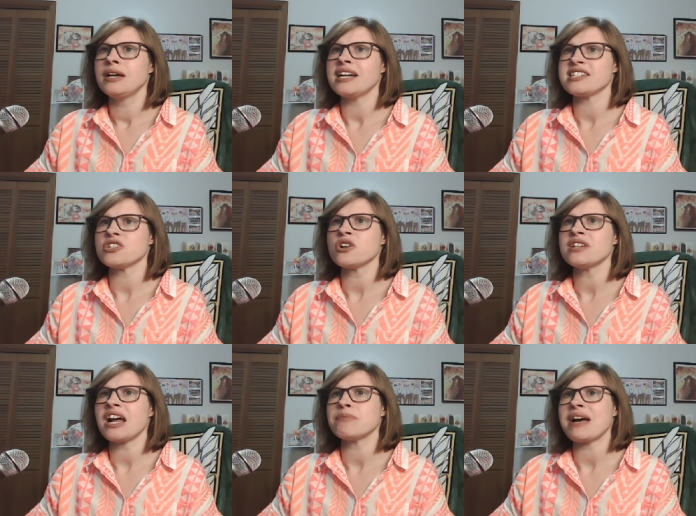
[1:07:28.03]
As they turned
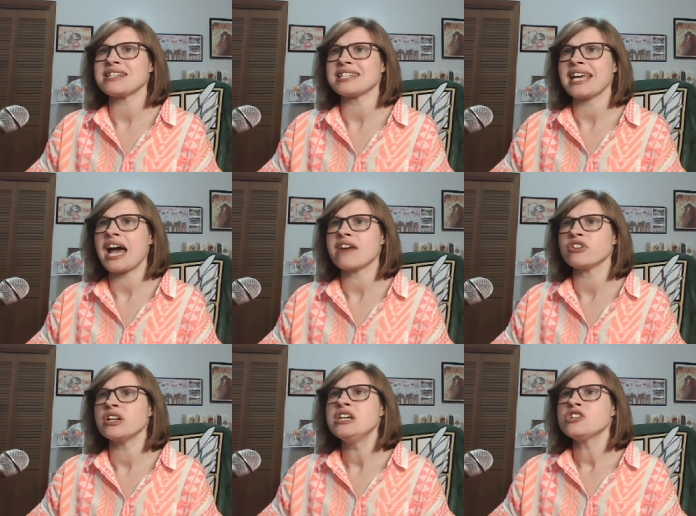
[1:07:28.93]
down past the
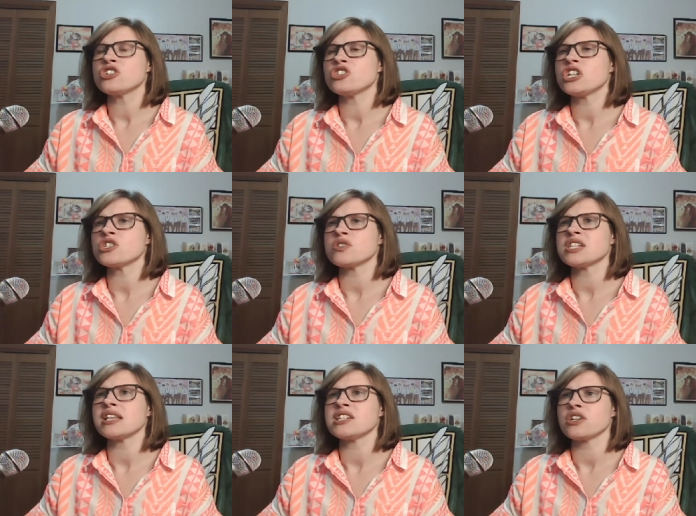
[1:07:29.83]
cavern, Shen Qingqiu
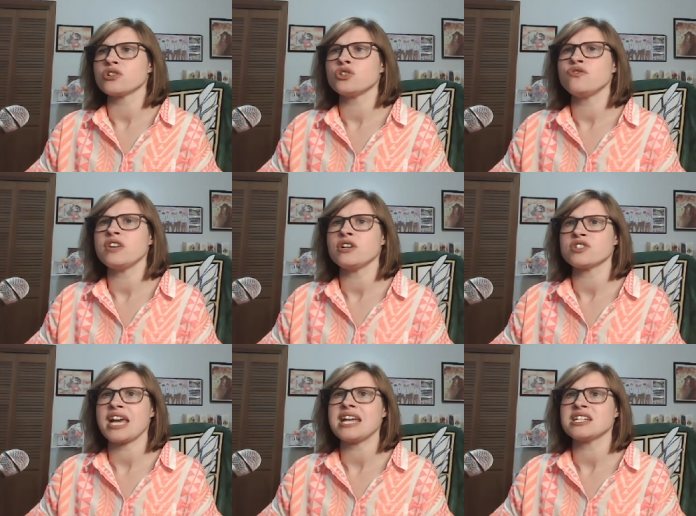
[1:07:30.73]
suddenly saw two figures
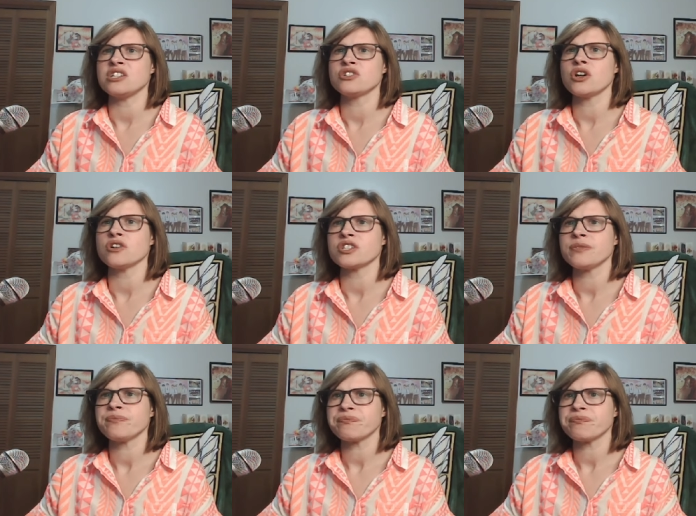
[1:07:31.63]
caked in dirt.